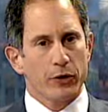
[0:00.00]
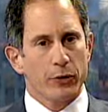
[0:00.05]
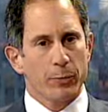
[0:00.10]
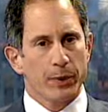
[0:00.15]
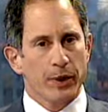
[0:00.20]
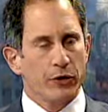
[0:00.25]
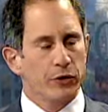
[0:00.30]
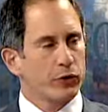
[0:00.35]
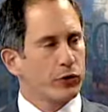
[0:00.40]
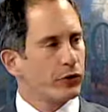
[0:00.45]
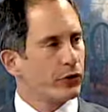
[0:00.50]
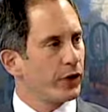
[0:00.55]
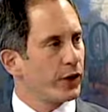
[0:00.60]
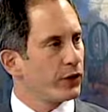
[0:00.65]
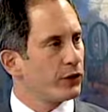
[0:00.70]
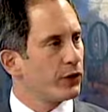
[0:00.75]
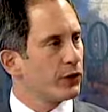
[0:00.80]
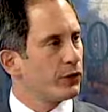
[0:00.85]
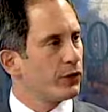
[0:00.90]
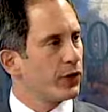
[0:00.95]
a big
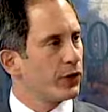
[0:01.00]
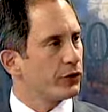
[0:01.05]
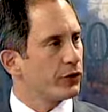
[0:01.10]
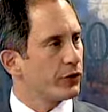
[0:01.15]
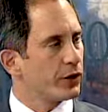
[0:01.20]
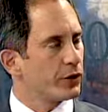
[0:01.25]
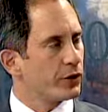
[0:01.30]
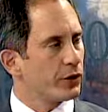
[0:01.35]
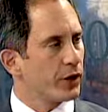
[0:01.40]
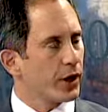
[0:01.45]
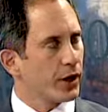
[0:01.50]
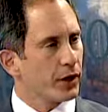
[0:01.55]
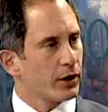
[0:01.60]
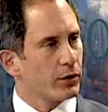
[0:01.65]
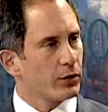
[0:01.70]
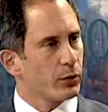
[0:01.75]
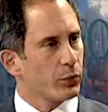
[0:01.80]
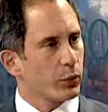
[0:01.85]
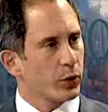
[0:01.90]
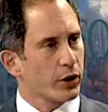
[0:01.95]
strategic vision,
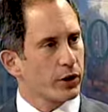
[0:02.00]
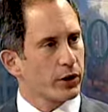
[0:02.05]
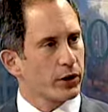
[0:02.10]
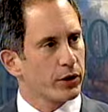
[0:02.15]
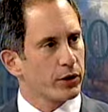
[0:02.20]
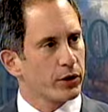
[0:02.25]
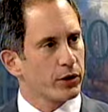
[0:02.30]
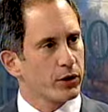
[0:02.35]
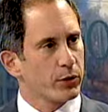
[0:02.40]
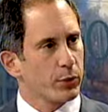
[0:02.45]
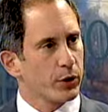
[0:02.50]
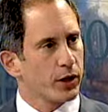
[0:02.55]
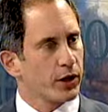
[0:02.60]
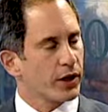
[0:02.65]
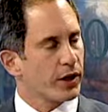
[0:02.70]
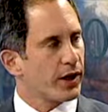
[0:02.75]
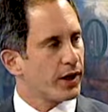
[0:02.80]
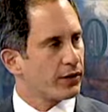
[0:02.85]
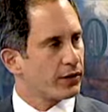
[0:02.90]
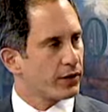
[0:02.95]
and we're going we're gonna
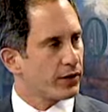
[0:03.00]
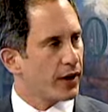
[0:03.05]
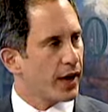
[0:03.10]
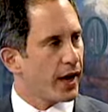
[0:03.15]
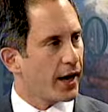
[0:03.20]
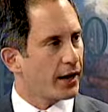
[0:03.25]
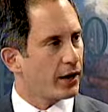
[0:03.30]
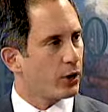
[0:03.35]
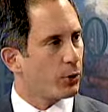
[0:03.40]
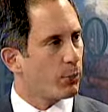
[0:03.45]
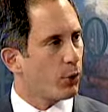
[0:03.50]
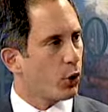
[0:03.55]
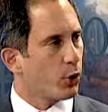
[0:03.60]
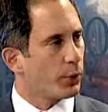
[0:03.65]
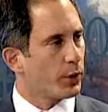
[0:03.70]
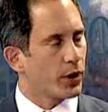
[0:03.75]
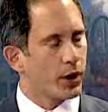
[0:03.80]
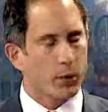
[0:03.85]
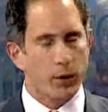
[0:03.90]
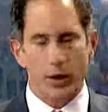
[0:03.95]
get to that in a
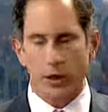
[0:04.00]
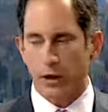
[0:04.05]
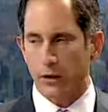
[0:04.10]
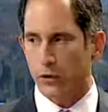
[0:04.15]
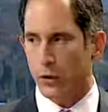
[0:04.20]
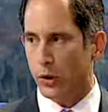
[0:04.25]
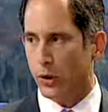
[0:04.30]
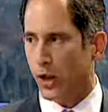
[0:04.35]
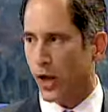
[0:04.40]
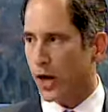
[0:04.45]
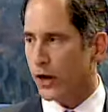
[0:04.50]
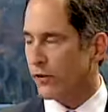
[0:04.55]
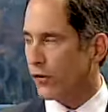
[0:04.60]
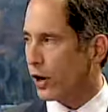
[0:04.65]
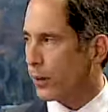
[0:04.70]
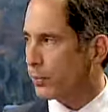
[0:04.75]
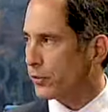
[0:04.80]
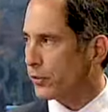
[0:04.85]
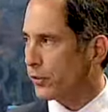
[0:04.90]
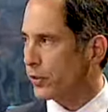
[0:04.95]
moment. I want to give you a lot of
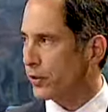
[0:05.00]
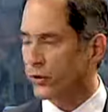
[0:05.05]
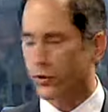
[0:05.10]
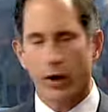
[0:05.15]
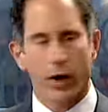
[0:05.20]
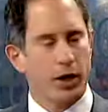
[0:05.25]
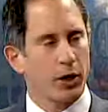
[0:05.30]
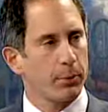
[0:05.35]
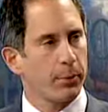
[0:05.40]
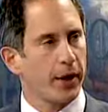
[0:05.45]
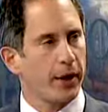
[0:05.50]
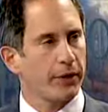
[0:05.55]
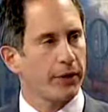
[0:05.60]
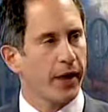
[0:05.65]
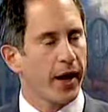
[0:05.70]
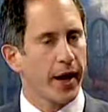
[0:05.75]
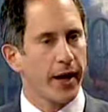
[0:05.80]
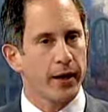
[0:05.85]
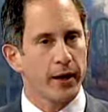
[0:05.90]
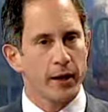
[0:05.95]
opportunity to talk about
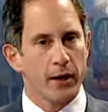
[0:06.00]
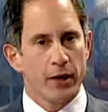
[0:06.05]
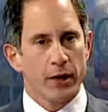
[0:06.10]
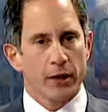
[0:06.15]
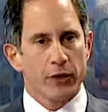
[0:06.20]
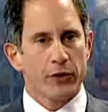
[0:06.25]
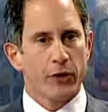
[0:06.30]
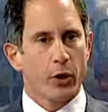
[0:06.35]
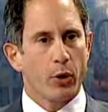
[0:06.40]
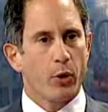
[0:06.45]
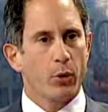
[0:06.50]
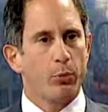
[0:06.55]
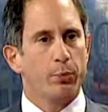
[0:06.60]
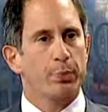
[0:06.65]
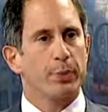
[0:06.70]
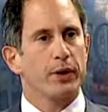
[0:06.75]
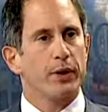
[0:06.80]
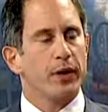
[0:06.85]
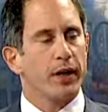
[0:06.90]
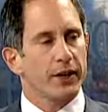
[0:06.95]
that. So,
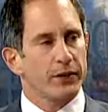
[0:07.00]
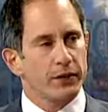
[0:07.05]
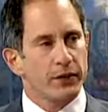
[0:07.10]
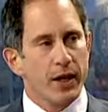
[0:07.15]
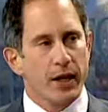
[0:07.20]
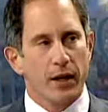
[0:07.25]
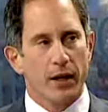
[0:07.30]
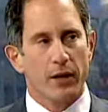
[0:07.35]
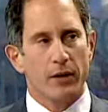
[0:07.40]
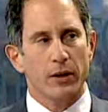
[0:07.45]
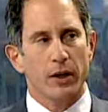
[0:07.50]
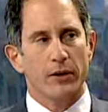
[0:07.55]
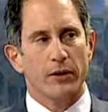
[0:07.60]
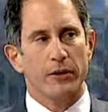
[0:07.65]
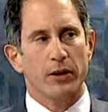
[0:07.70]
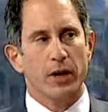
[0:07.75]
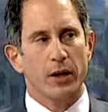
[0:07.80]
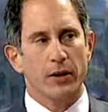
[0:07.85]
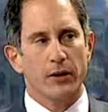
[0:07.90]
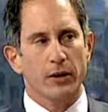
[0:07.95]
but let's get, let's
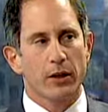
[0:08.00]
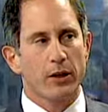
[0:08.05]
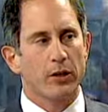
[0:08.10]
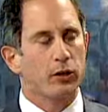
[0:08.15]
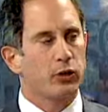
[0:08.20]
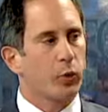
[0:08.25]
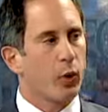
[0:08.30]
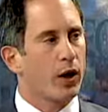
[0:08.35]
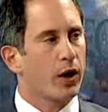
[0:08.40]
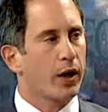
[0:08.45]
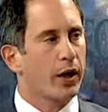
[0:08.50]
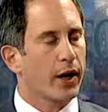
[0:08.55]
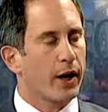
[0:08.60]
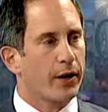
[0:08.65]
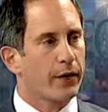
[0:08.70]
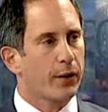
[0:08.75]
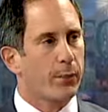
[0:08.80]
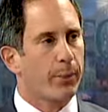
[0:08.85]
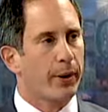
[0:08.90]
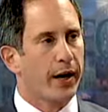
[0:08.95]
get a little dwelling
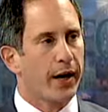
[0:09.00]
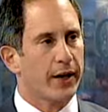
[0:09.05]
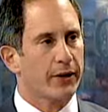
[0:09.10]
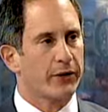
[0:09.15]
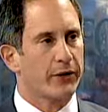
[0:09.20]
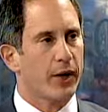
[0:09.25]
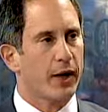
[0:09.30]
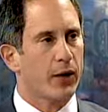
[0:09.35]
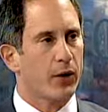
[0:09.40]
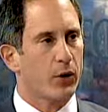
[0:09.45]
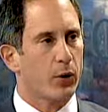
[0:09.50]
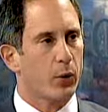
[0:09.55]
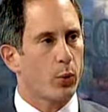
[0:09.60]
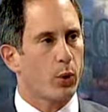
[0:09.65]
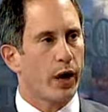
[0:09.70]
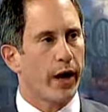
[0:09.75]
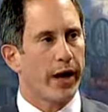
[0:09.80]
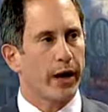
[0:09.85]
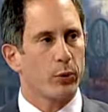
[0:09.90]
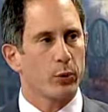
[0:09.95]
on the past out of the
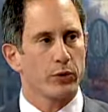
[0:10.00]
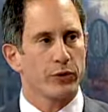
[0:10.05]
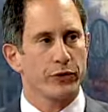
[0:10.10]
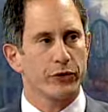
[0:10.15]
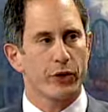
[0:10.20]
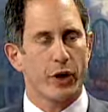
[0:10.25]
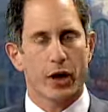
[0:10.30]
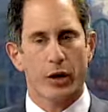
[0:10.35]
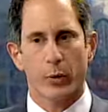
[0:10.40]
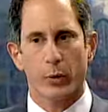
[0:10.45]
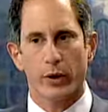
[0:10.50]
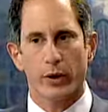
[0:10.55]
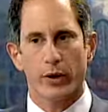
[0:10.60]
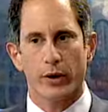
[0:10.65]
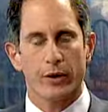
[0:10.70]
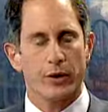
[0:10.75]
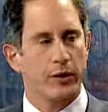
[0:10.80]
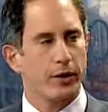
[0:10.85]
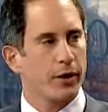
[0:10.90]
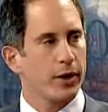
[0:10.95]
way, and we'll start
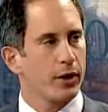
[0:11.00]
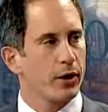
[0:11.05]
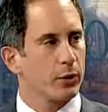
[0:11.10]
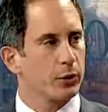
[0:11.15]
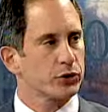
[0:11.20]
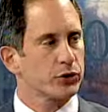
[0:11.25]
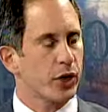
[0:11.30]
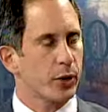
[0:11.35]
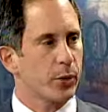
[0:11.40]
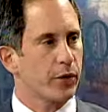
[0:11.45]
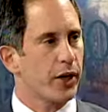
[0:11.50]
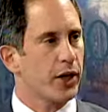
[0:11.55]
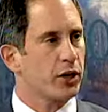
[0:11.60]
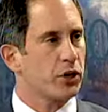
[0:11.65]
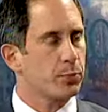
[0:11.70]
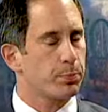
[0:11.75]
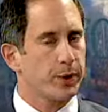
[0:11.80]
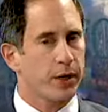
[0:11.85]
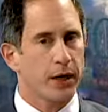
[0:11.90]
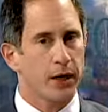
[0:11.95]
with, we'll start with
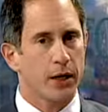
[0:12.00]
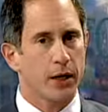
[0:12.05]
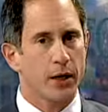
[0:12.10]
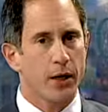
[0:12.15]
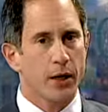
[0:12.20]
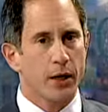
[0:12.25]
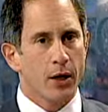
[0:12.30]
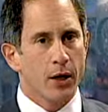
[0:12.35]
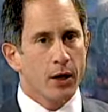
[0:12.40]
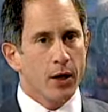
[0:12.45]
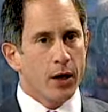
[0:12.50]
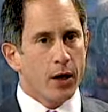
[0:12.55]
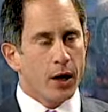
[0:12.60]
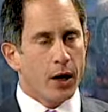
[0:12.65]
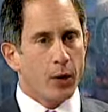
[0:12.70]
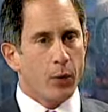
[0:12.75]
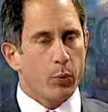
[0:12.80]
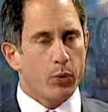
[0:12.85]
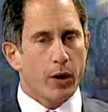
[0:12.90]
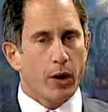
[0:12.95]
HP.
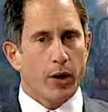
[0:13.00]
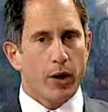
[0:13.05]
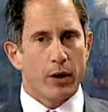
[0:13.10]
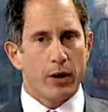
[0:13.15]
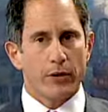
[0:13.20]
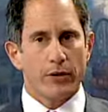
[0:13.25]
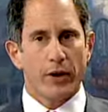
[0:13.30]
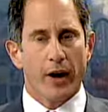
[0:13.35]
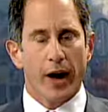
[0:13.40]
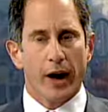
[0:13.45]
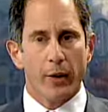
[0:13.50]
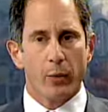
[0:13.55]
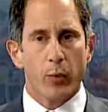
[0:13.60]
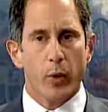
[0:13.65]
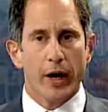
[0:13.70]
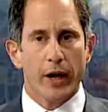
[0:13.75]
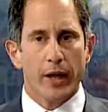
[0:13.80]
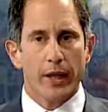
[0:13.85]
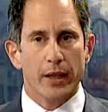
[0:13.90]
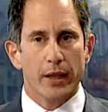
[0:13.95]
Uh, uh, Todd,
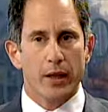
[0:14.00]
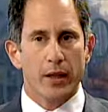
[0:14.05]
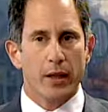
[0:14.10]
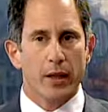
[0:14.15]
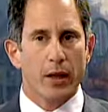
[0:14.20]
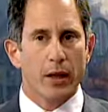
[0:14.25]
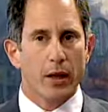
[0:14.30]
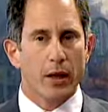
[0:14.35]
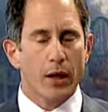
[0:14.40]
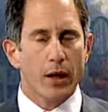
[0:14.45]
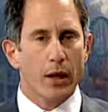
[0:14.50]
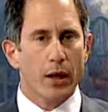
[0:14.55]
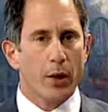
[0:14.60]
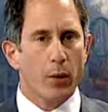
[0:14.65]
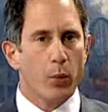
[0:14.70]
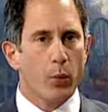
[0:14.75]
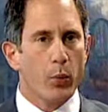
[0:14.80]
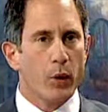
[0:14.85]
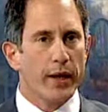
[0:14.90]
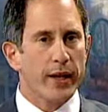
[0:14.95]
when,
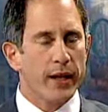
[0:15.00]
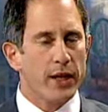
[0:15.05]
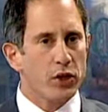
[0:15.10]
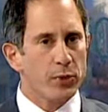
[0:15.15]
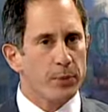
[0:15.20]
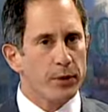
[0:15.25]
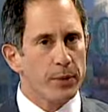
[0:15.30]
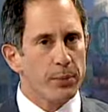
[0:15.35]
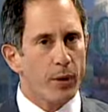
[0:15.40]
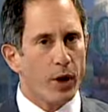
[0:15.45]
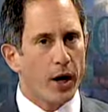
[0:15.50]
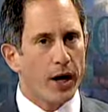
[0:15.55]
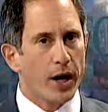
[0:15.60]
when HP bought